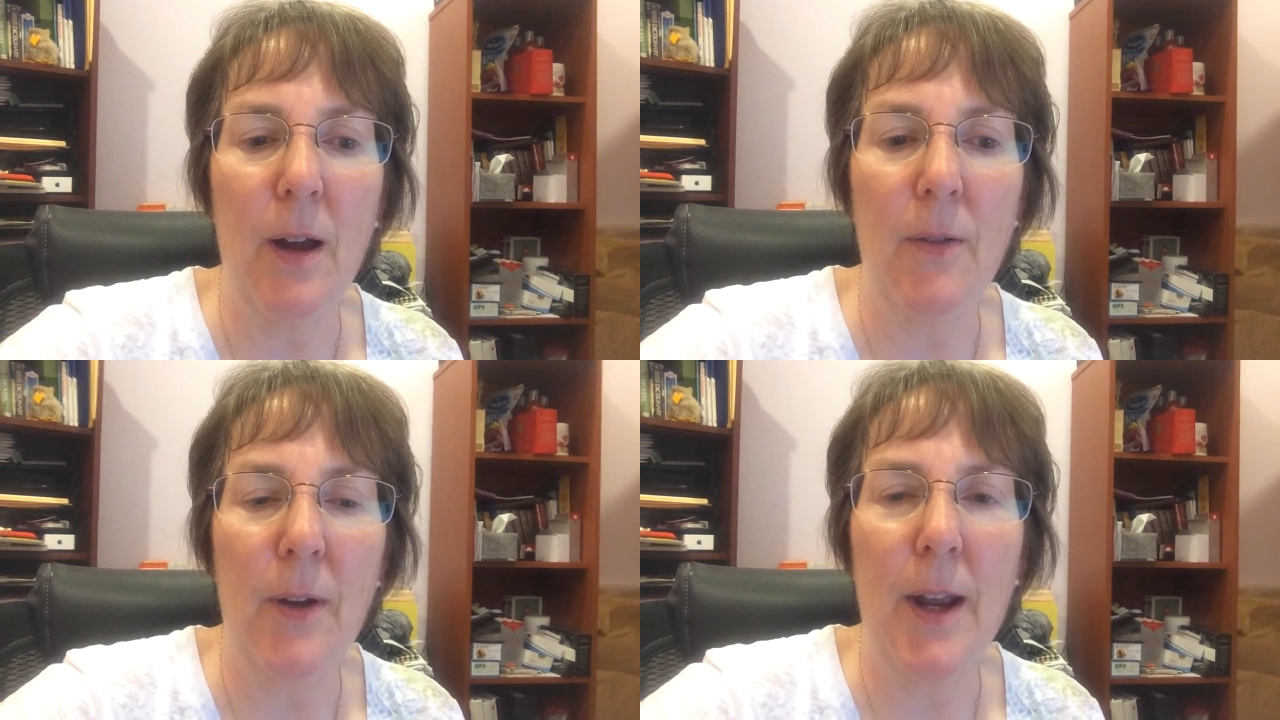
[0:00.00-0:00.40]

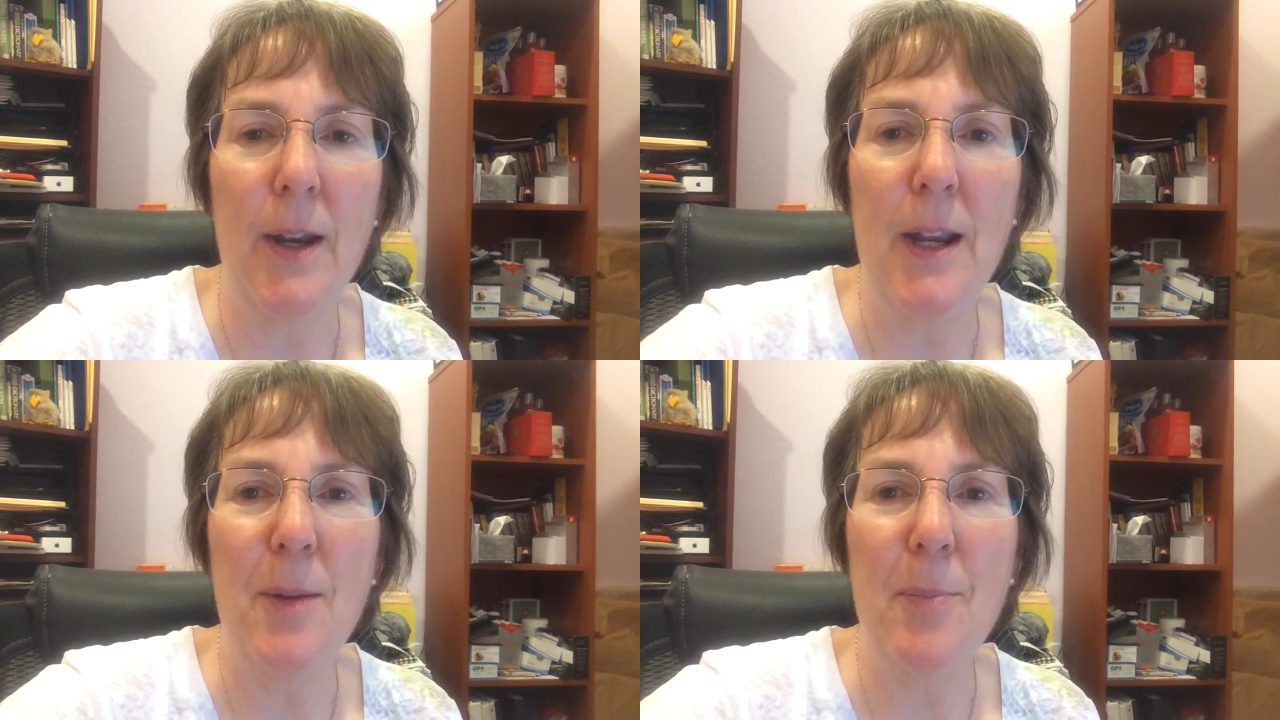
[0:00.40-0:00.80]
I've
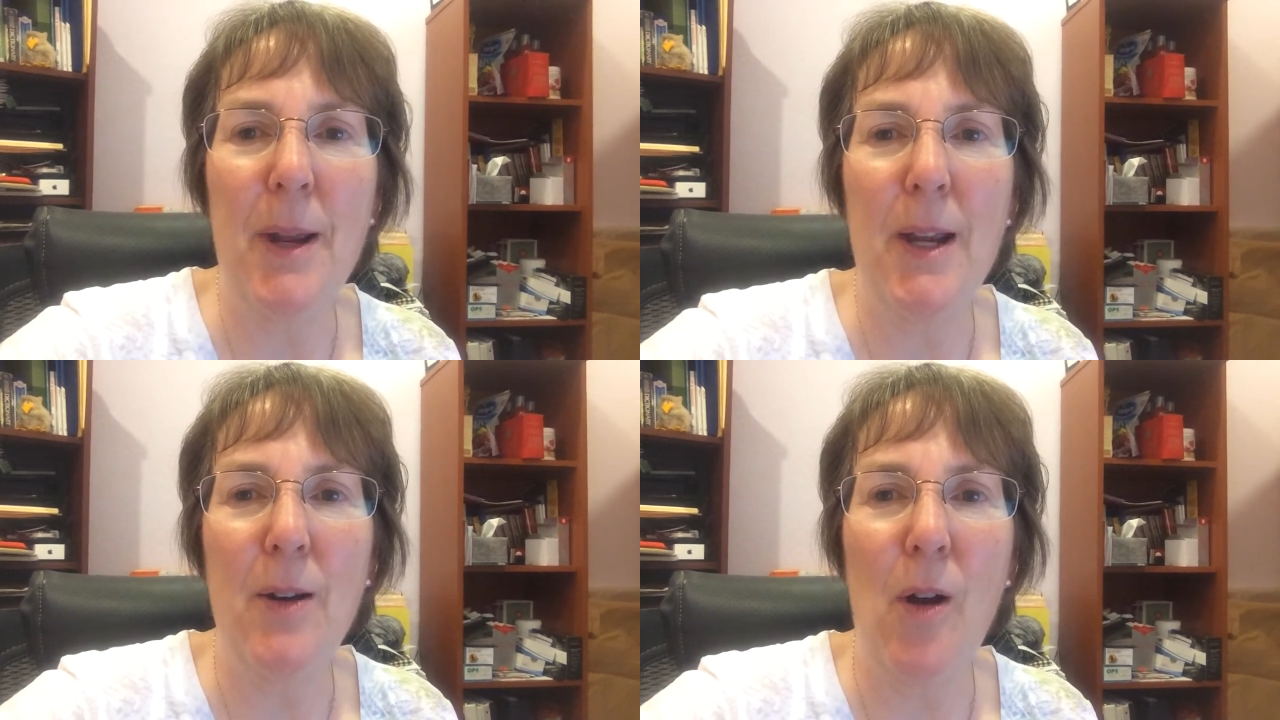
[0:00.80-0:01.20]
had hip
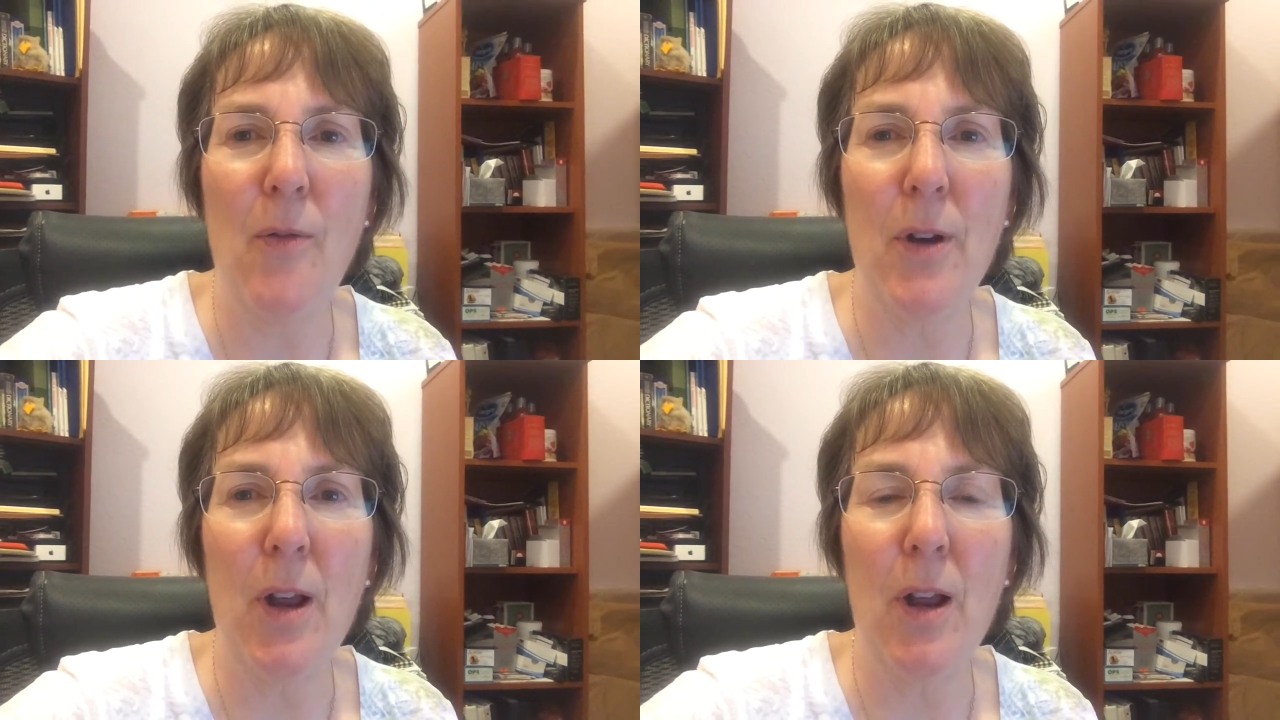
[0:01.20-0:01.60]
pain
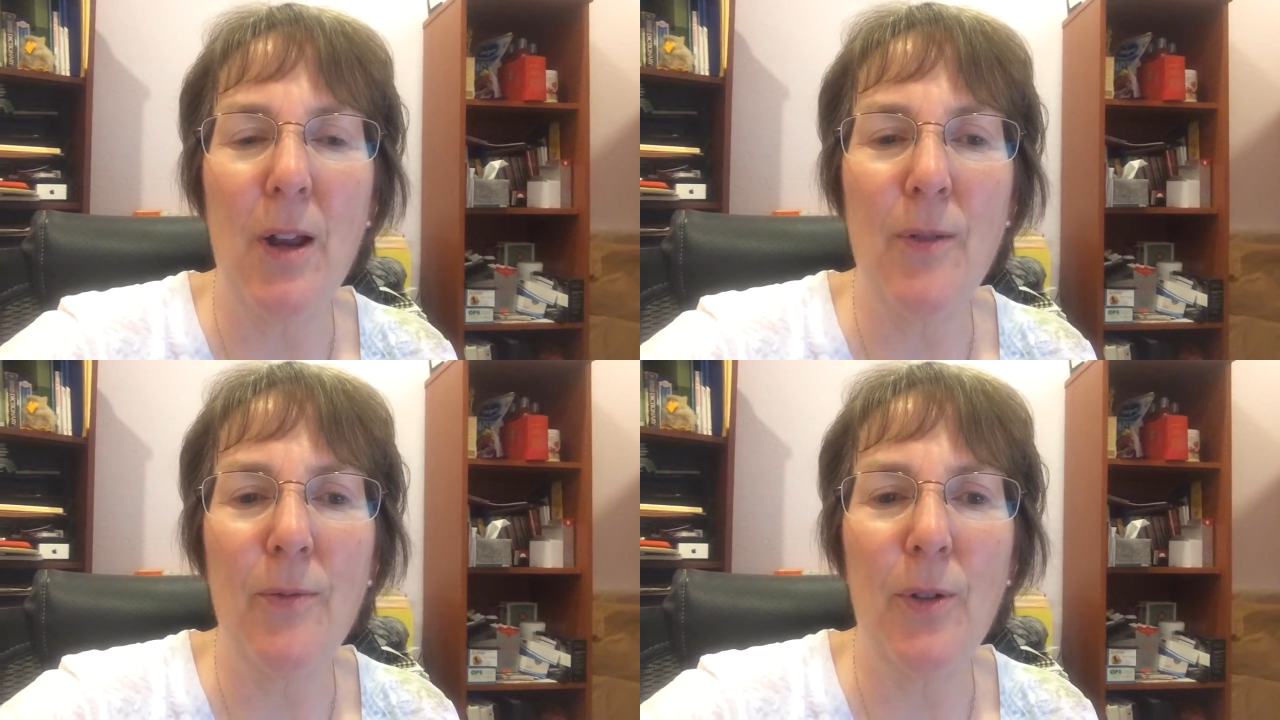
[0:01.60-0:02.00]
off and
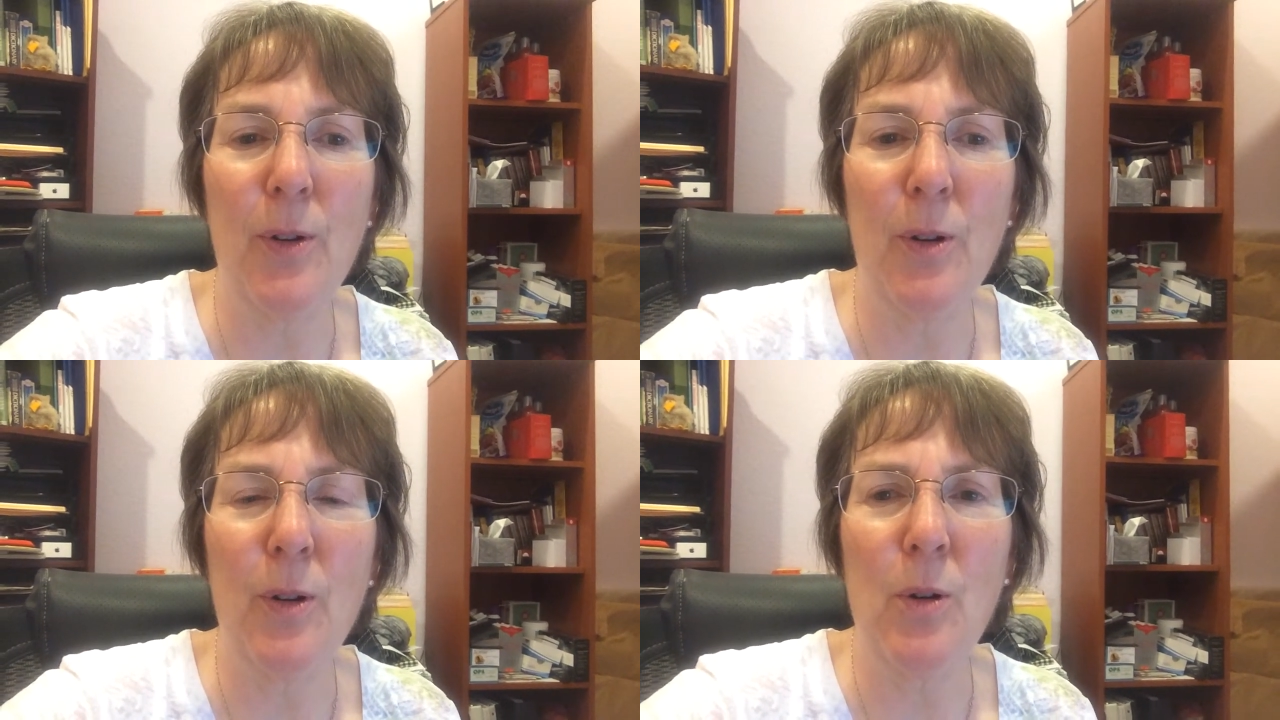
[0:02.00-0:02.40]
on
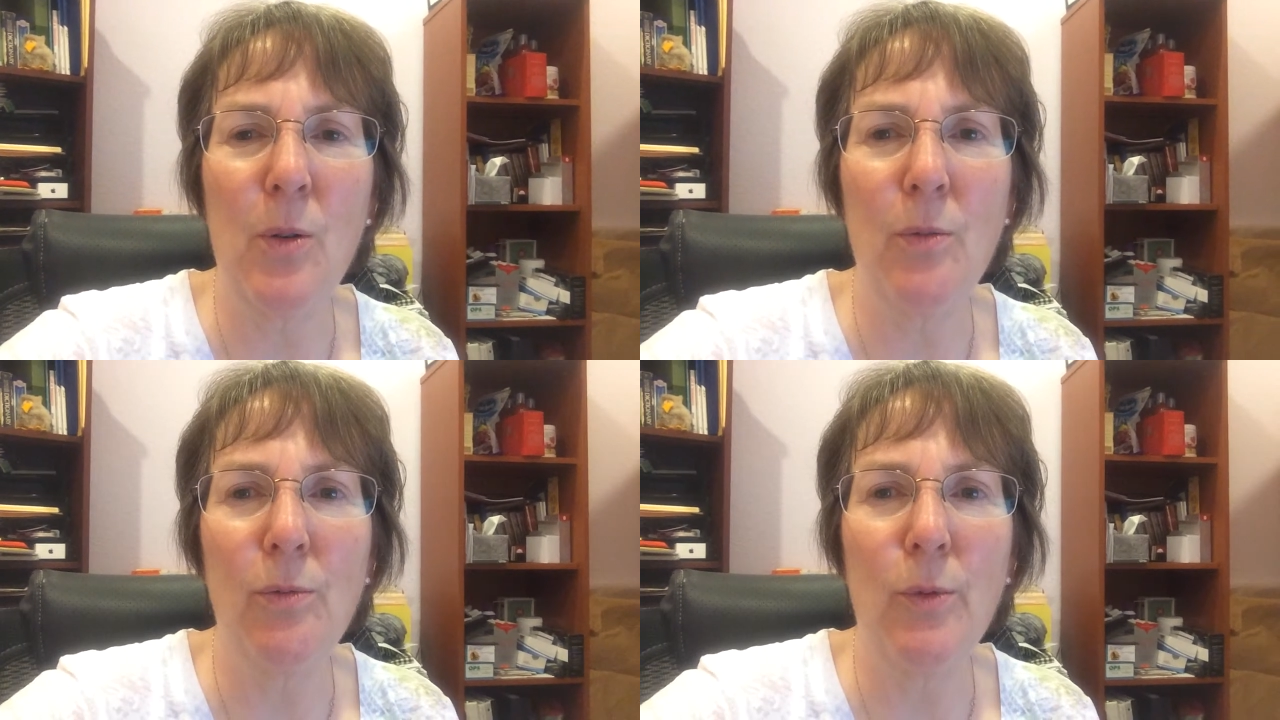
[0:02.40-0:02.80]
for
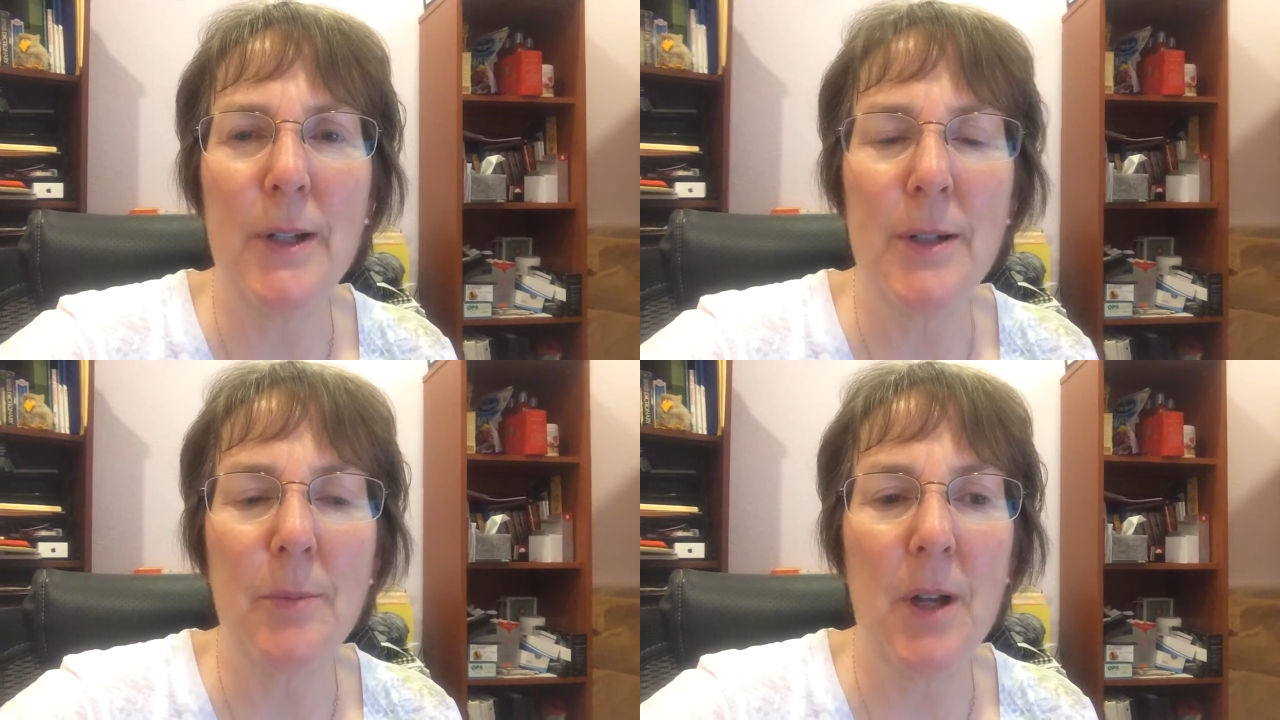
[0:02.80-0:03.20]

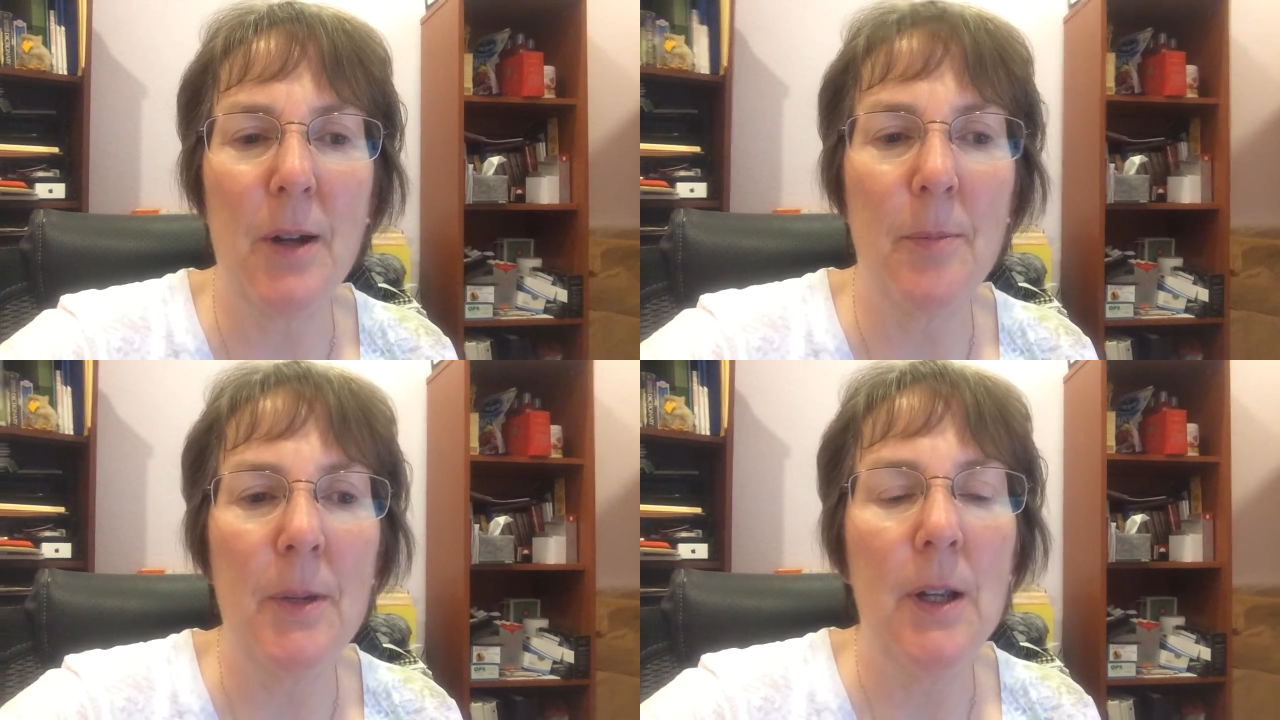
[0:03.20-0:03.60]
quite some
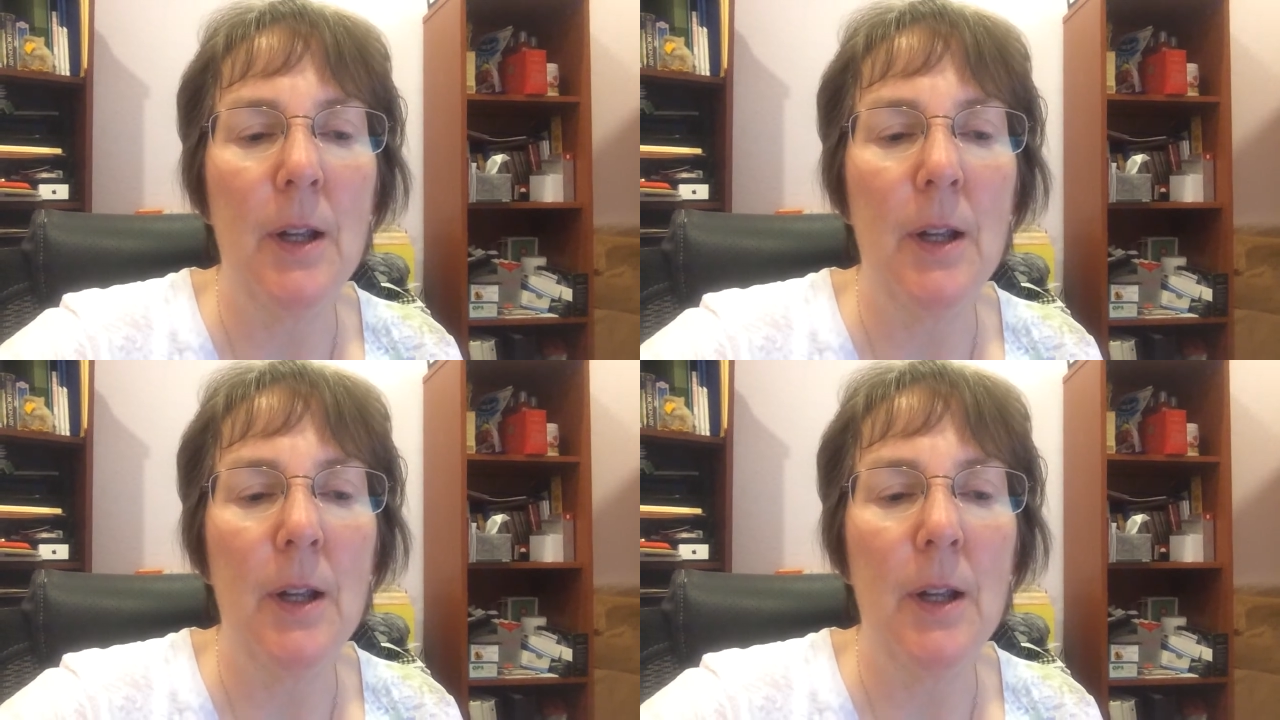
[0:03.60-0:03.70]
time,